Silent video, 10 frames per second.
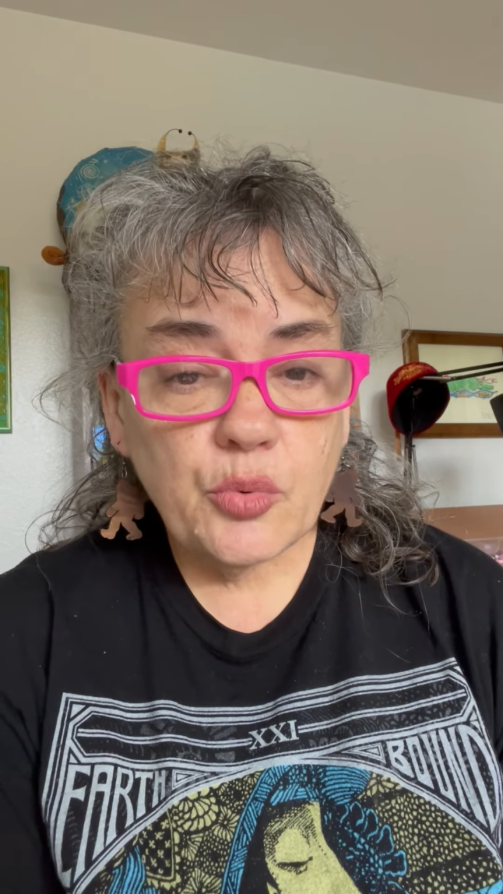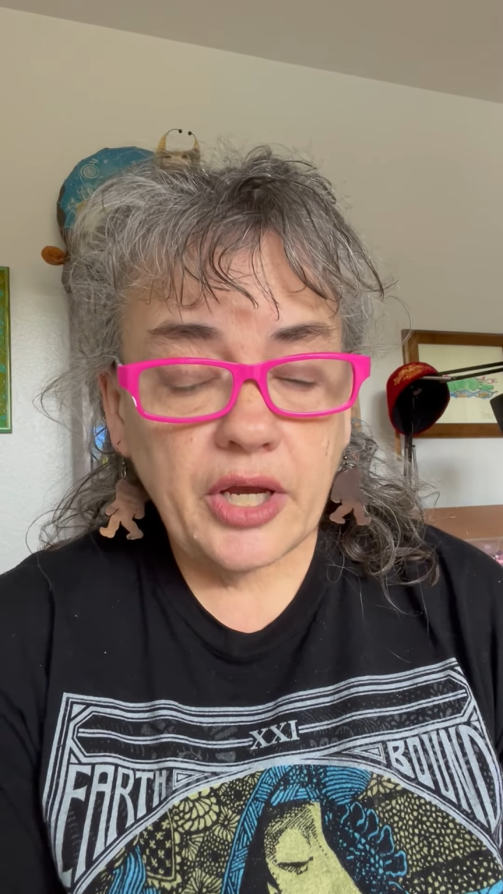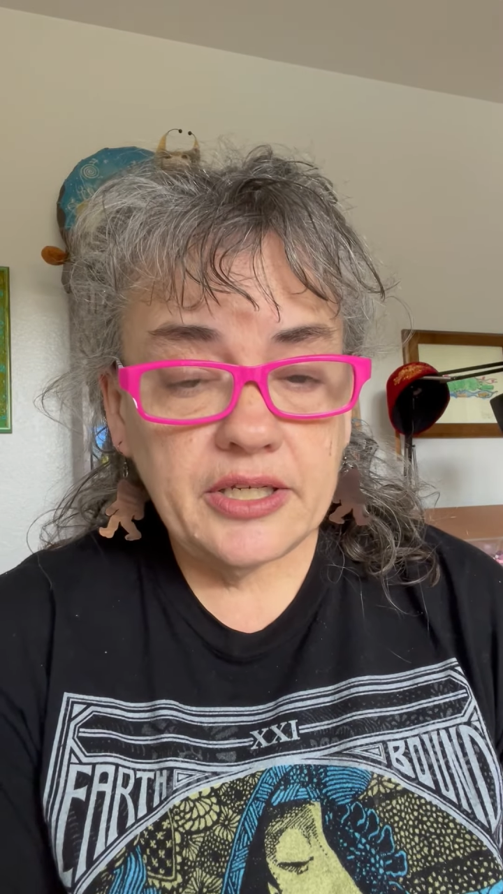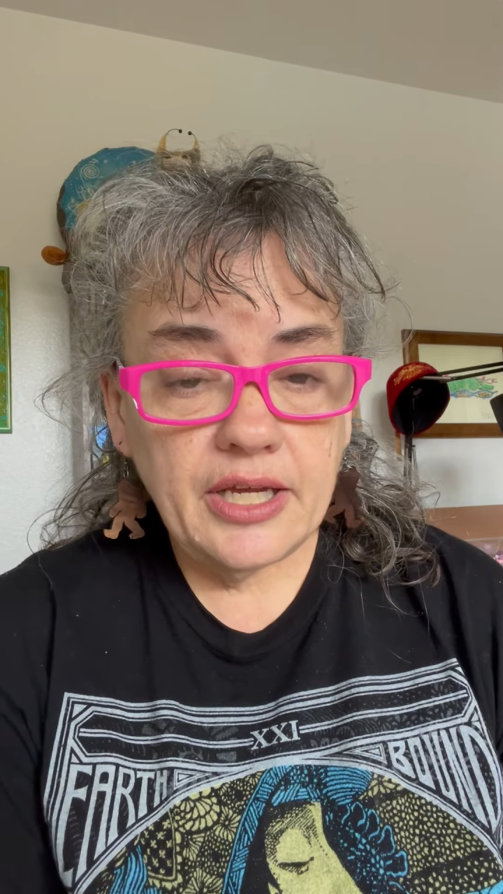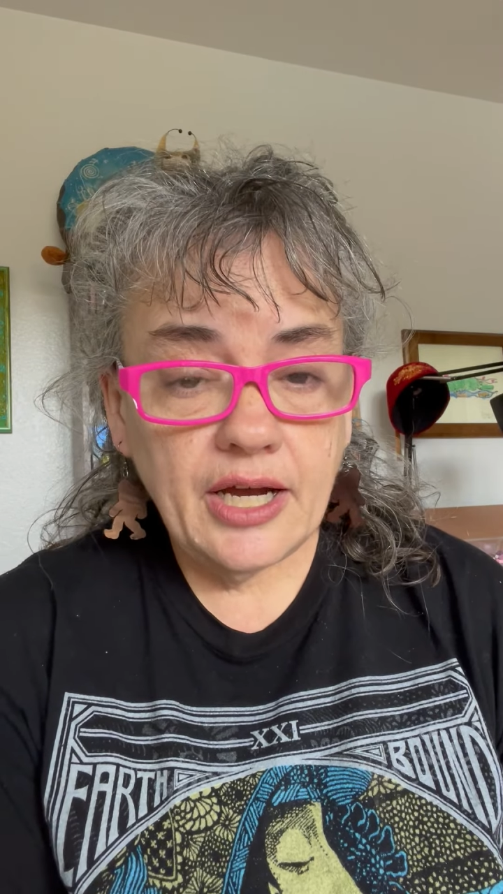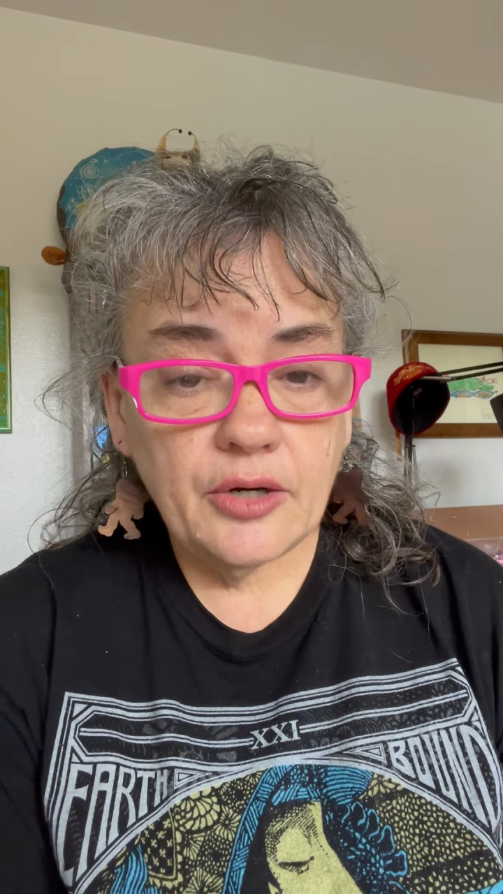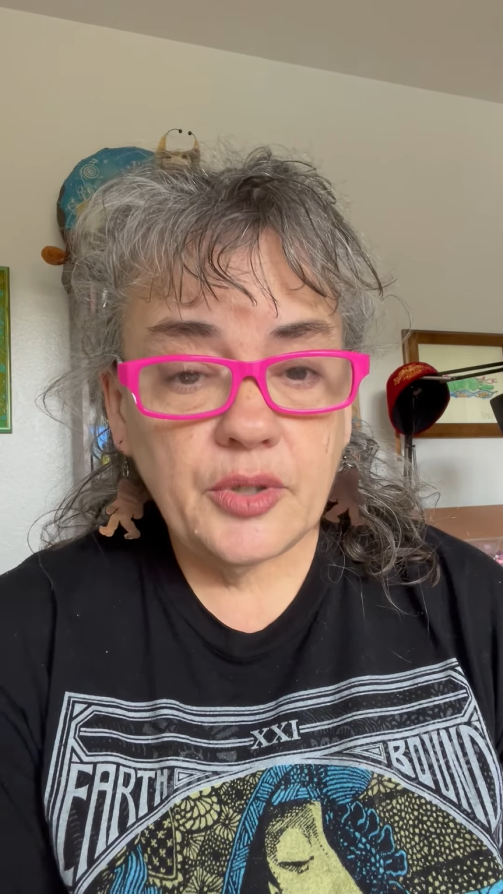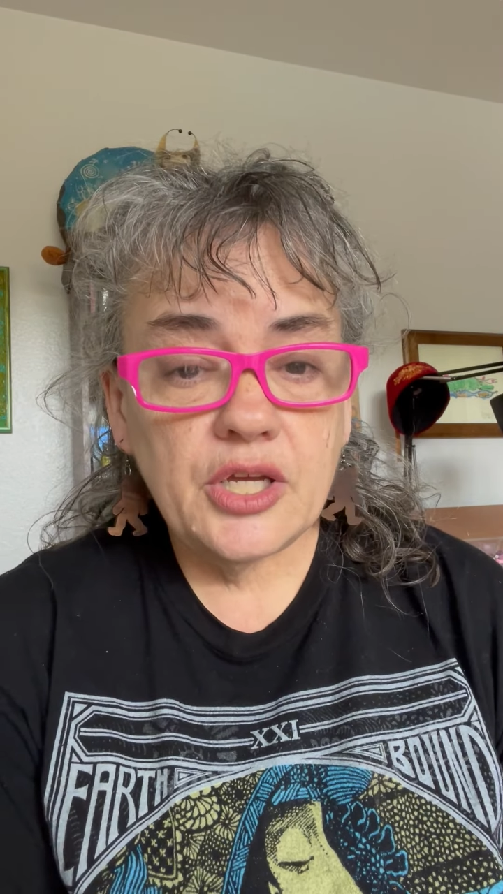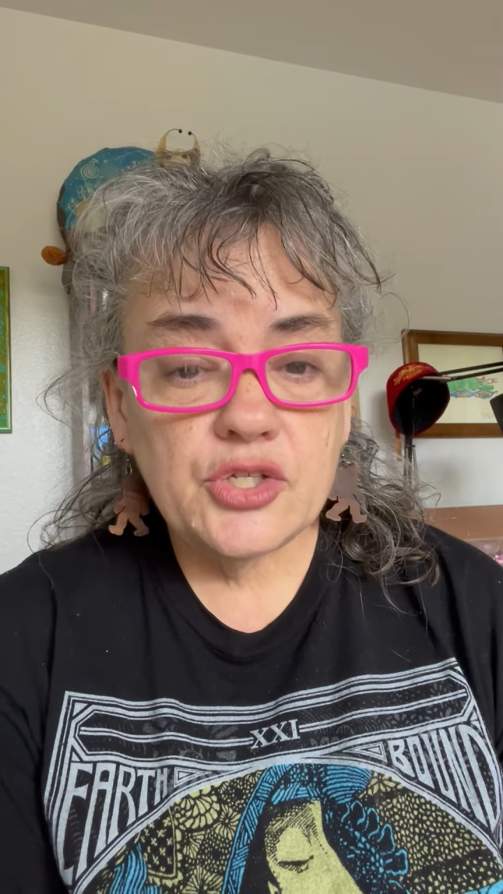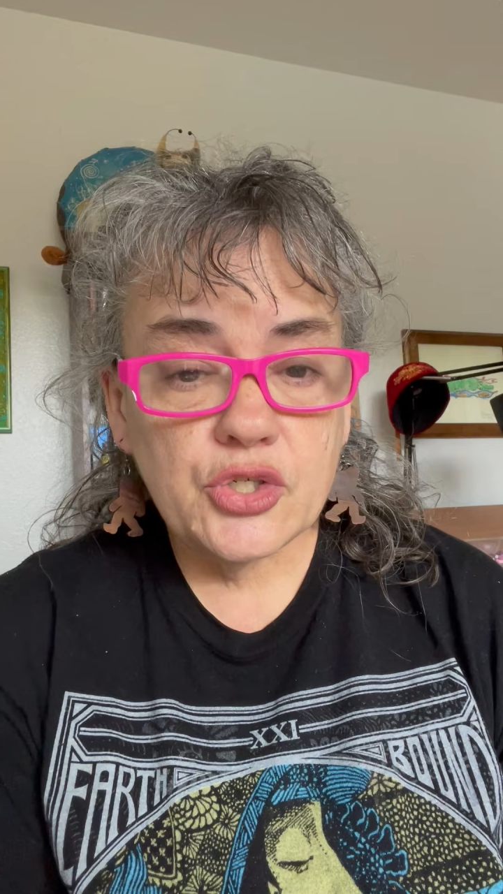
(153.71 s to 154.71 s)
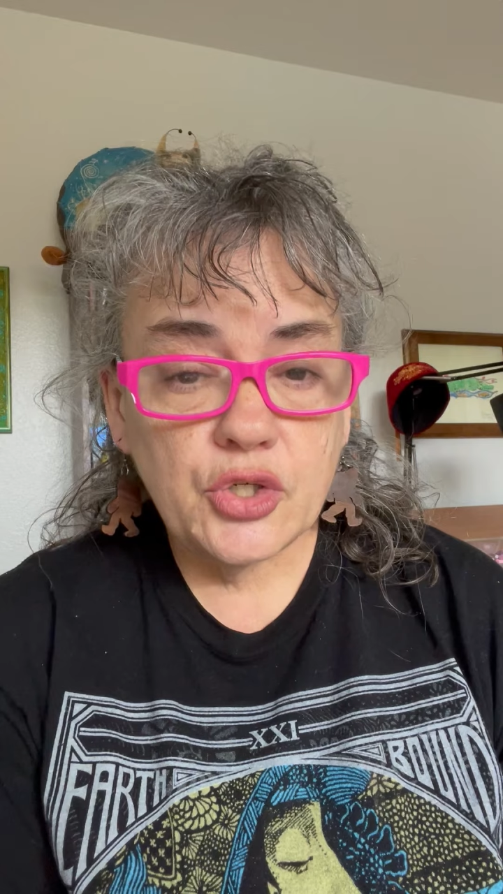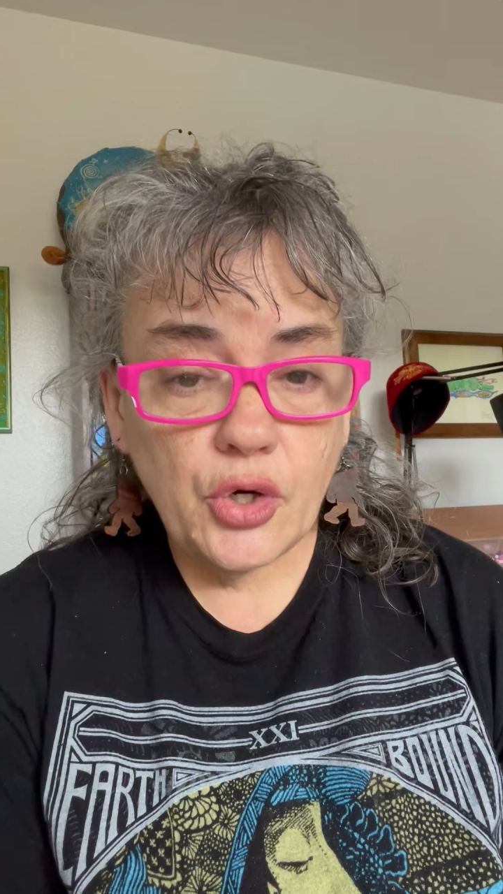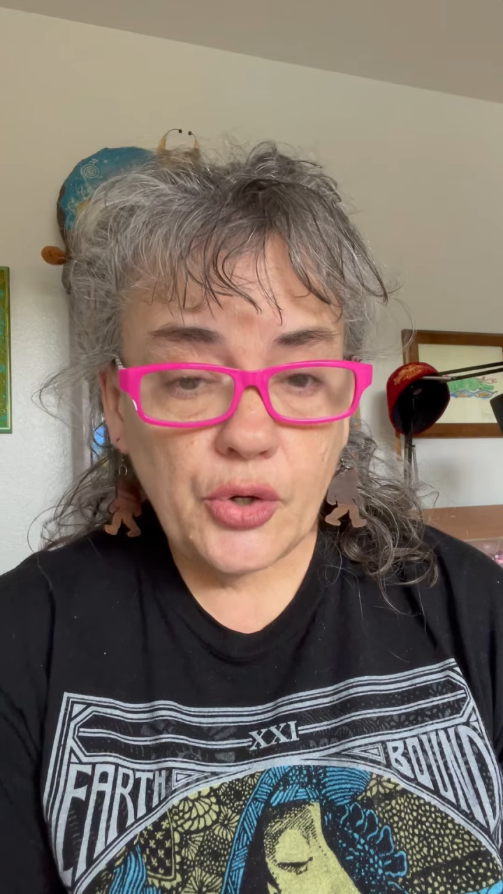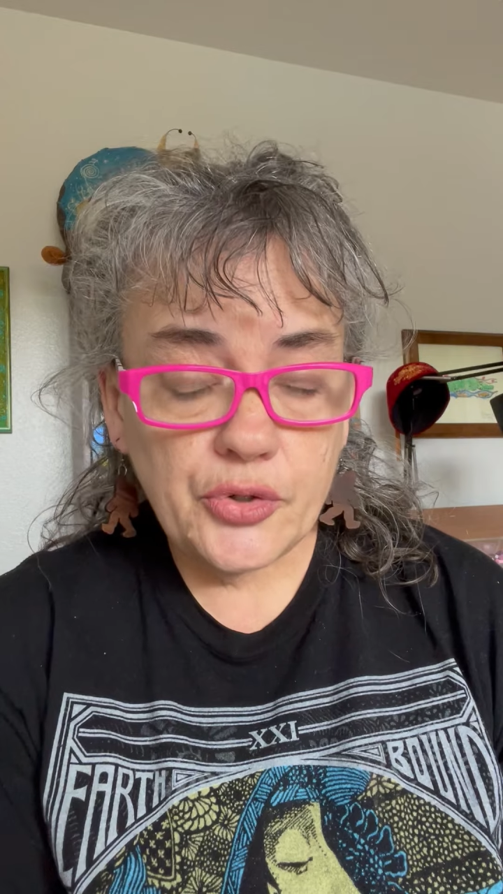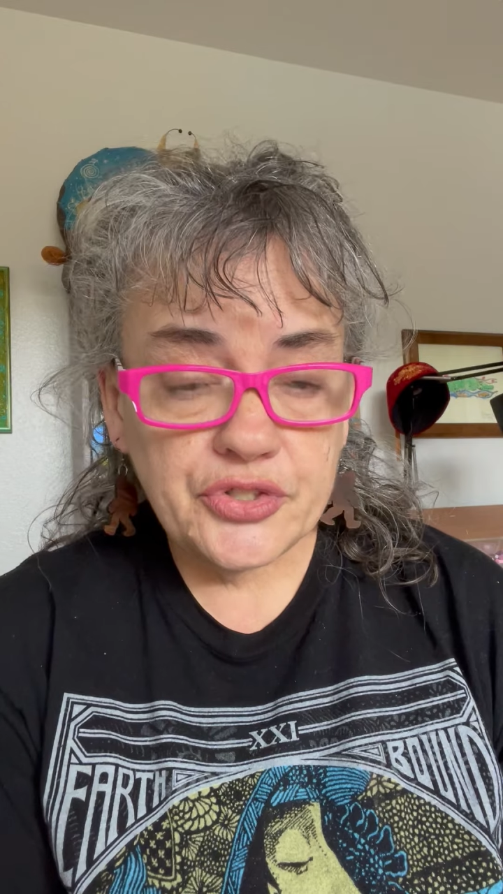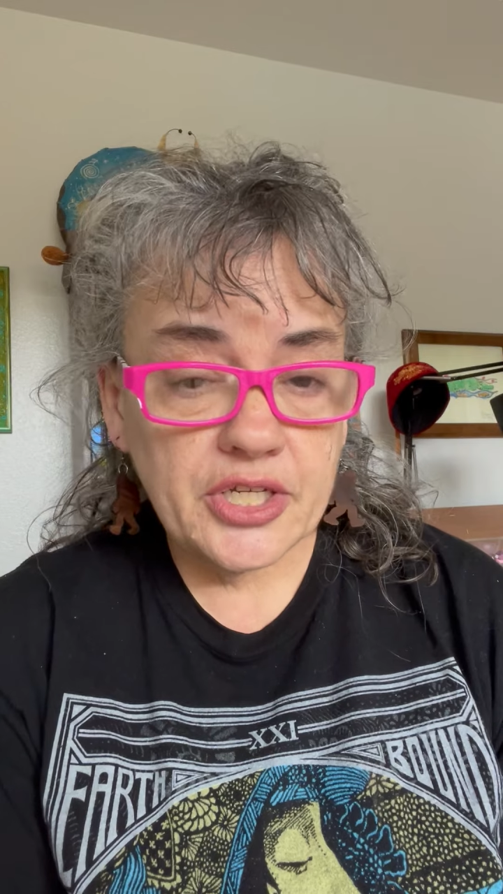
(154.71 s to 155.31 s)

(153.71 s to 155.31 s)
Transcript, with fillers: right now into gold?